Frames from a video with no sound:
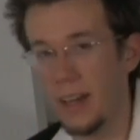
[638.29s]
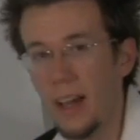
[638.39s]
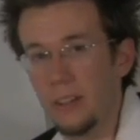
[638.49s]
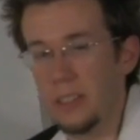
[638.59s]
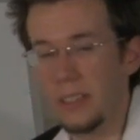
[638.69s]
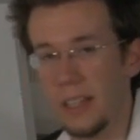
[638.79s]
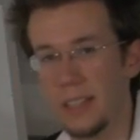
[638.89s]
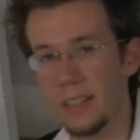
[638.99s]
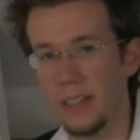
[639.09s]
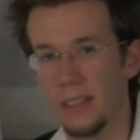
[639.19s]
Now, just like
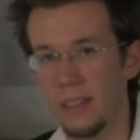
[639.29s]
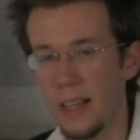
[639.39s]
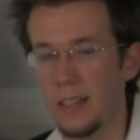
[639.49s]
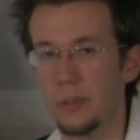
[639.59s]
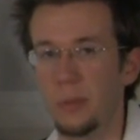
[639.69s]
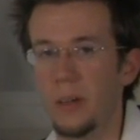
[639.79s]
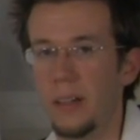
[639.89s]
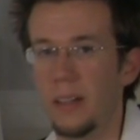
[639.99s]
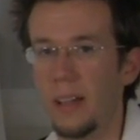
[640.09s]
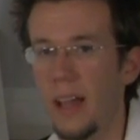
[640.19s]
I said in the last one,